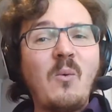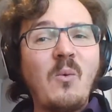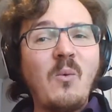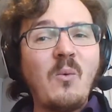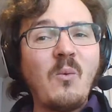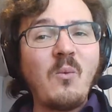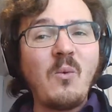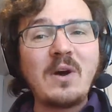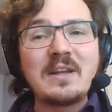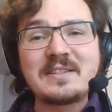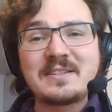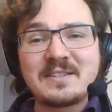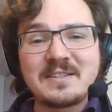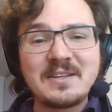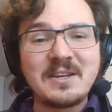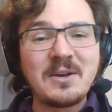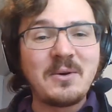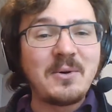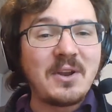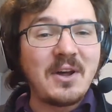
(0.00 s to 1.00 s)
what's
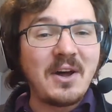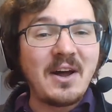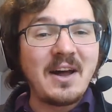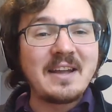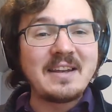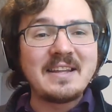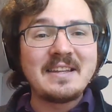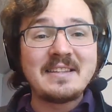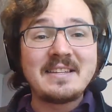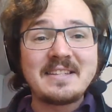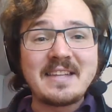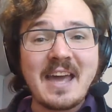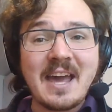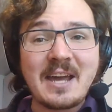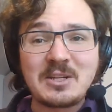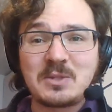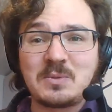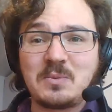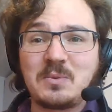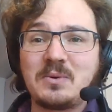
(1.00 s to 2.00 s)
going on in the
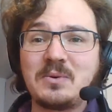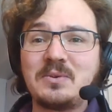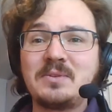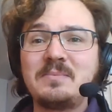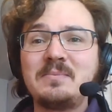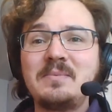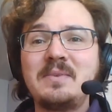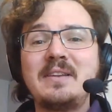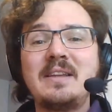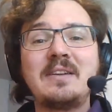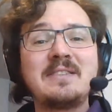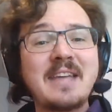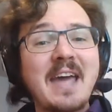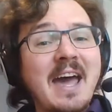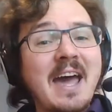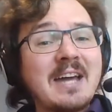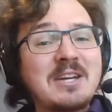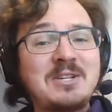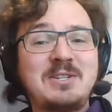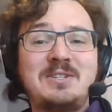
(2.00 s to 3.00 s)
Dash world. Now,
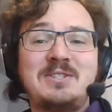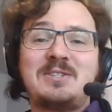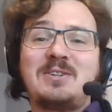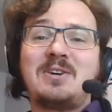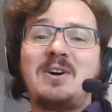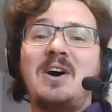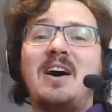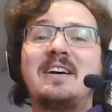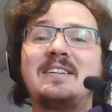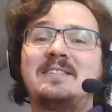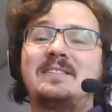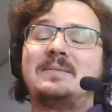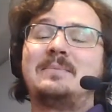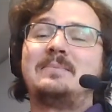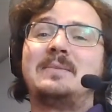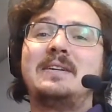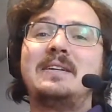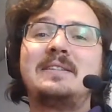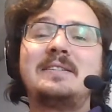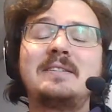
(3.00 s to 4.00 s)
Dash is
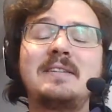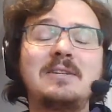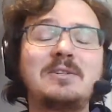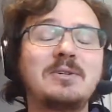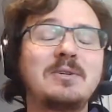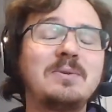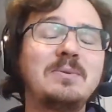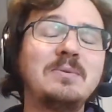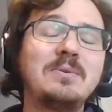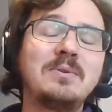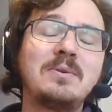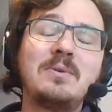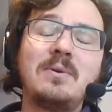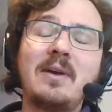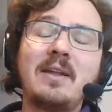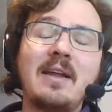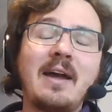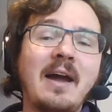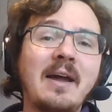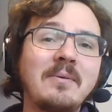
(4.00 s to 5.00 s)
awesome. It's such a cool
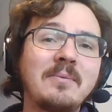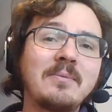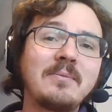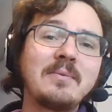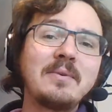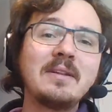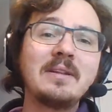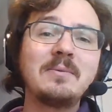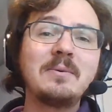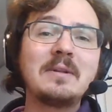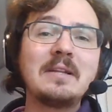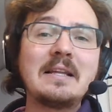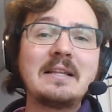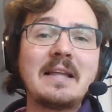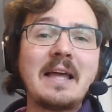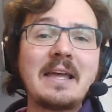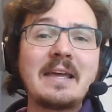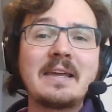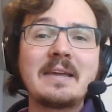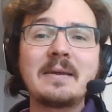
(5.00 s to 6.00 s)
coin. I really, really
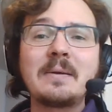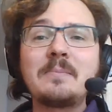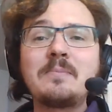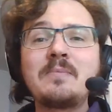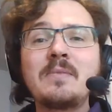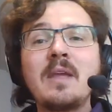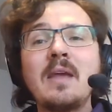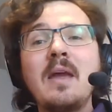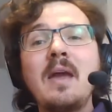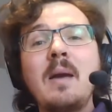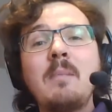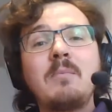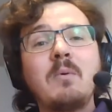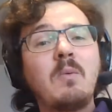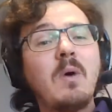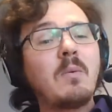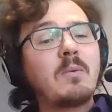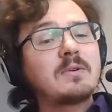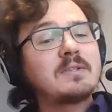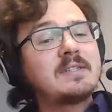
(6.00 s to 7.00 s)
like it. But
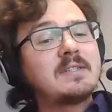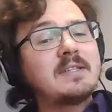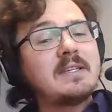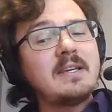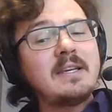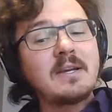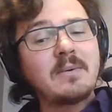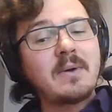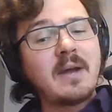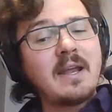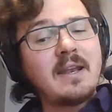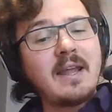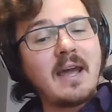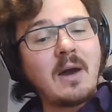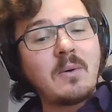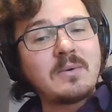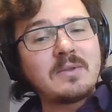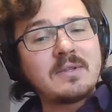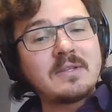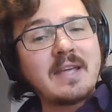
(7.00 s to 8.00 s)
what we're seeing right
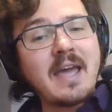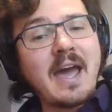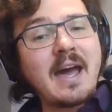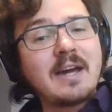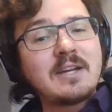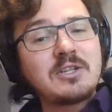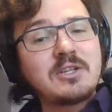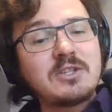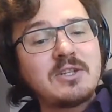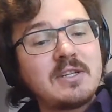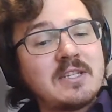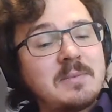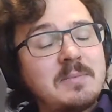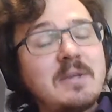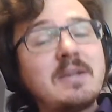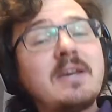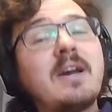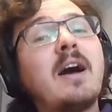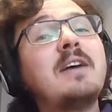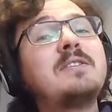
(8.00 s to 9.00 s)
now with Dash is
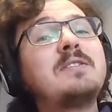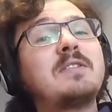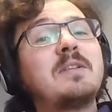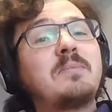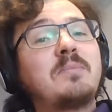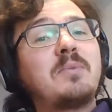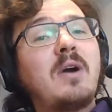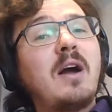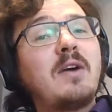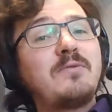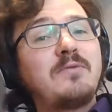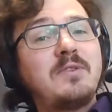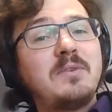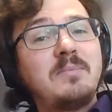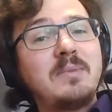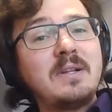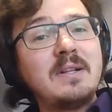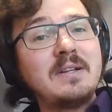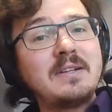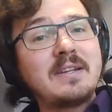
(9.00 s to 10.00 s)
because of the
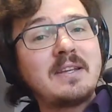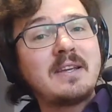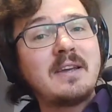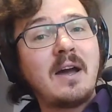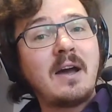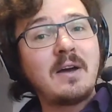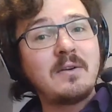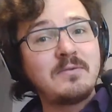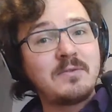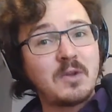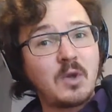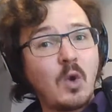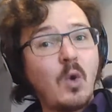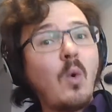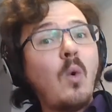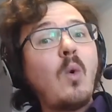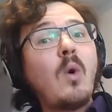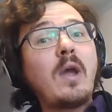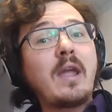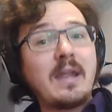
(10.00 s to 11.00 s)
profitability of the
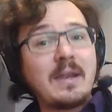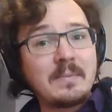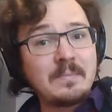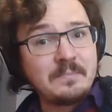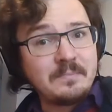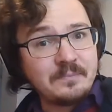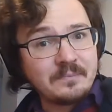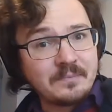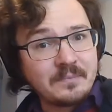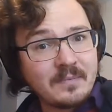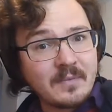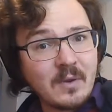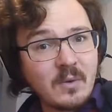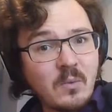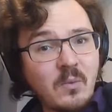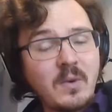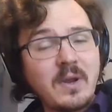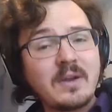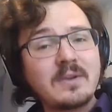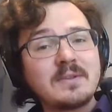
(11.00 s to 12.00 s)
coin,
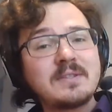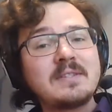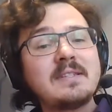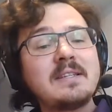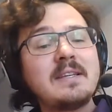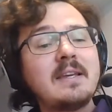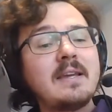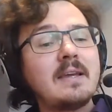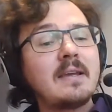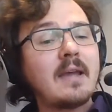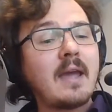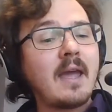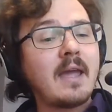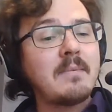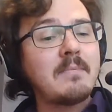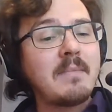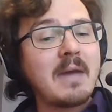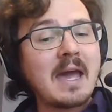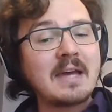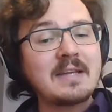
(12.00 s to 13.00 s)
we are seeing
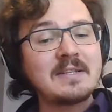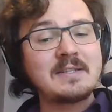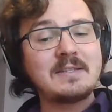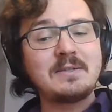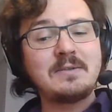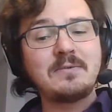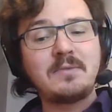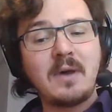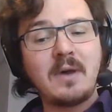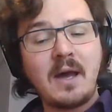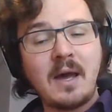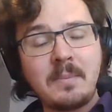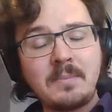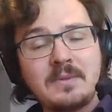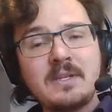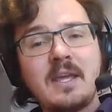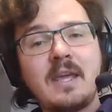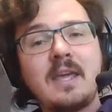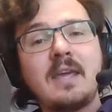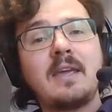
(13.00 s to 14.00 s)
a massive
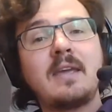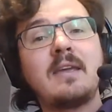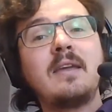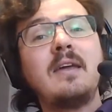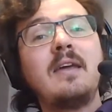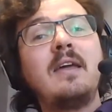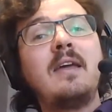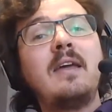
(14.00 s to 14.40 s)
uptake